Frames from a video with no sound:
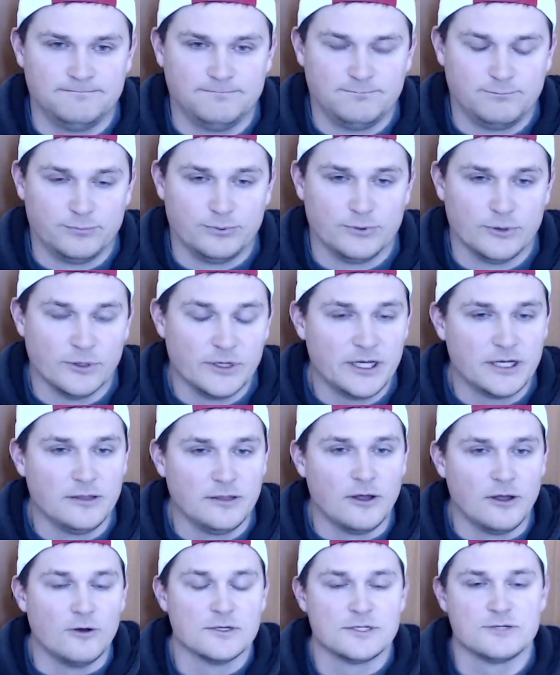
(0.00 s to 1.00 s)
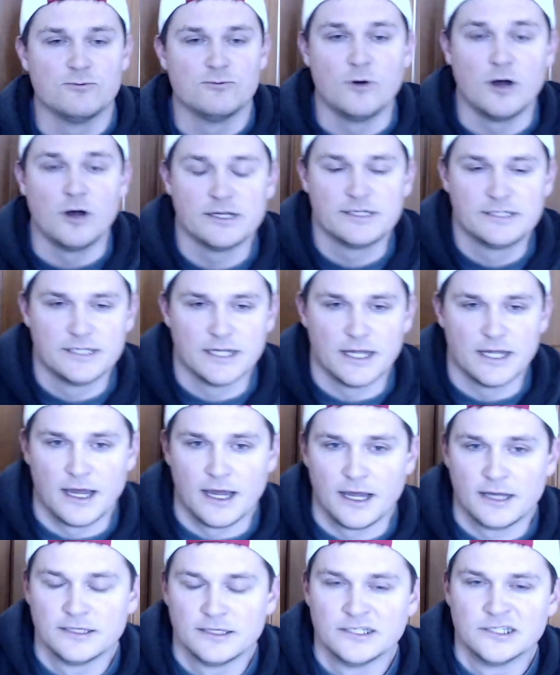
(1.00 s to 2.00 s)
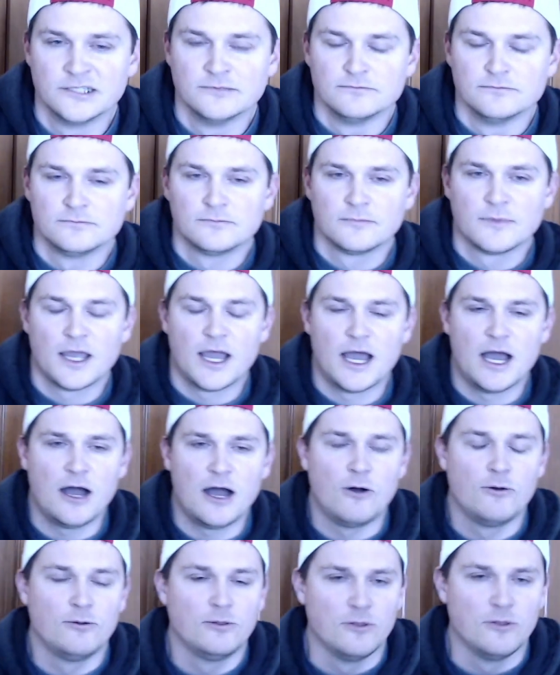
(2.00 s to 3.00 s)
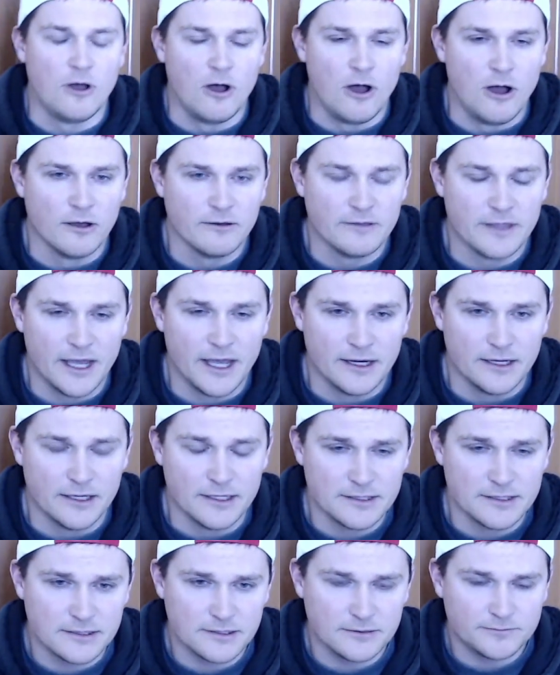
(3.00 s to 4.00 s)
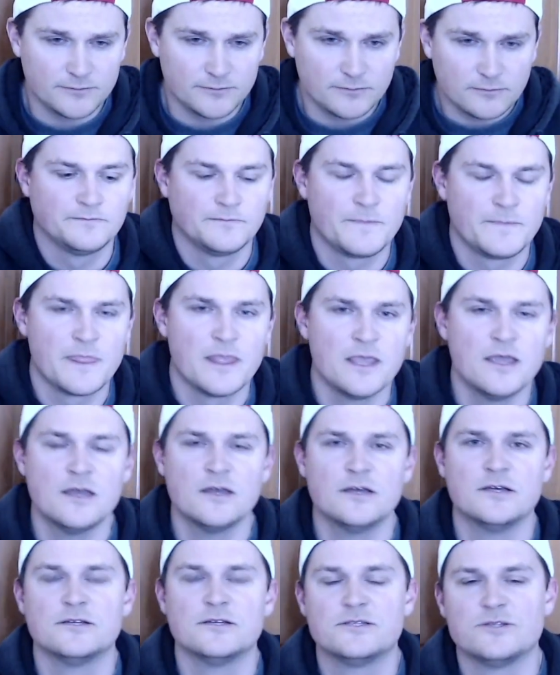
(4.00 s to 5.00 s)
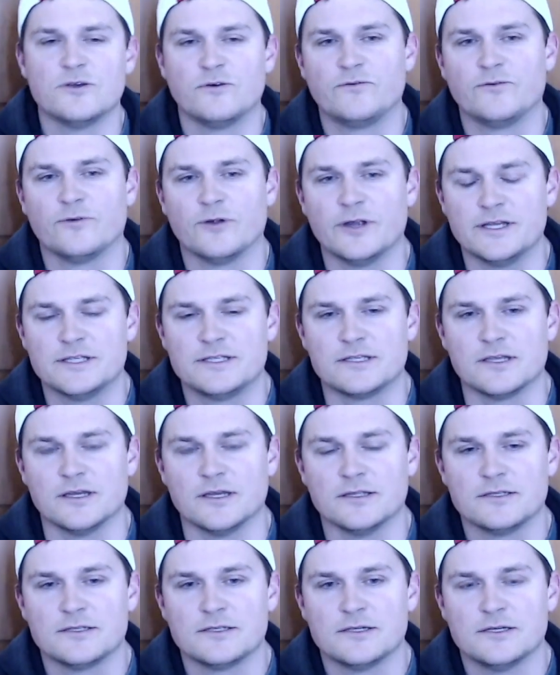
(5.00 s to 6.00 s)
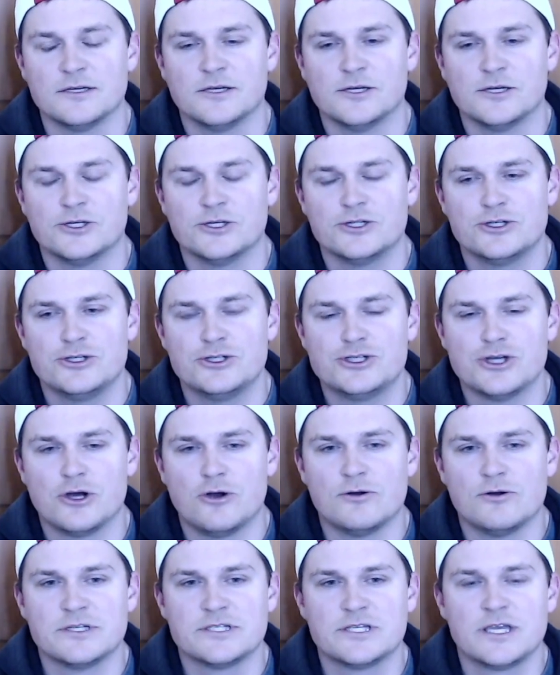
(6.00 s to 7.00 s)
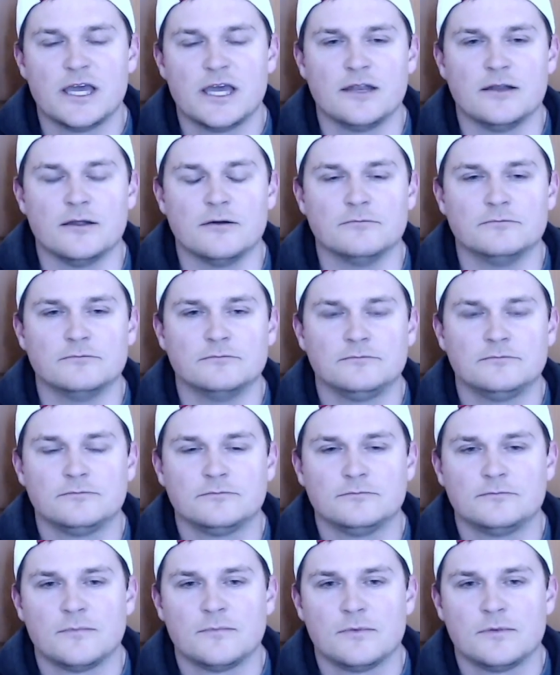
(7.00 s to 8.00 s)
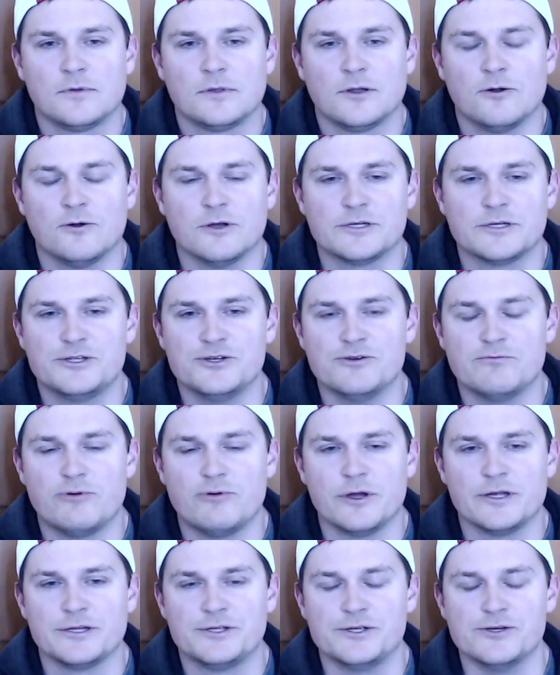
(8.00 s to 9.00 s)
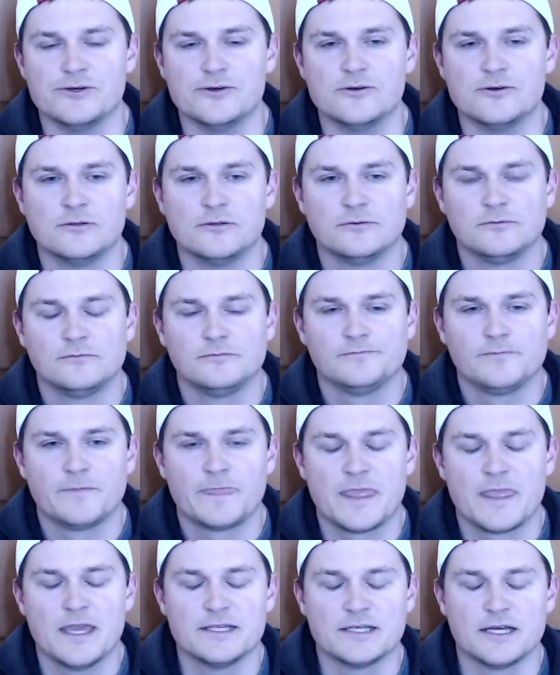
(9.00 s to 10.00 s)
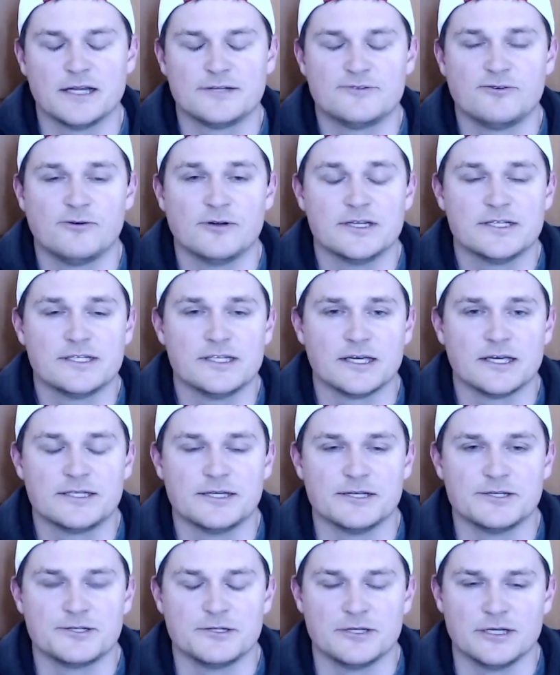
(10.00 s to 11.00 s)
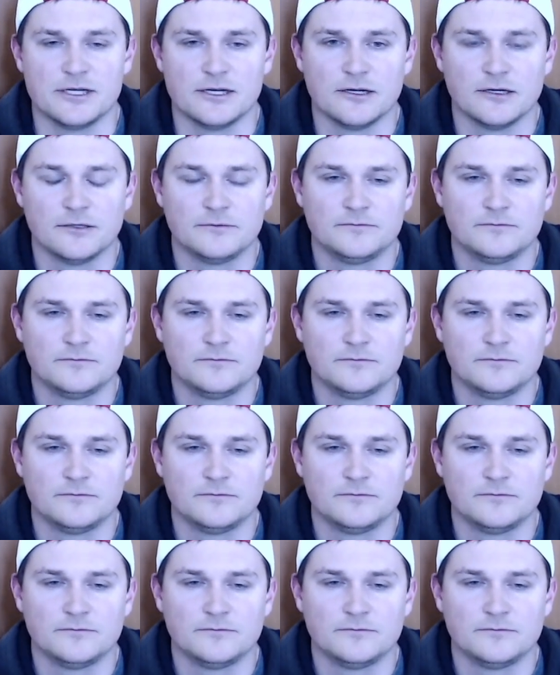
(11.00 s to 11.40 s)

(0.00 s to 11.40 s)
pretty close how long that is. So for instance, Joe is getting them going 2.2. He's got a 26-inch leader.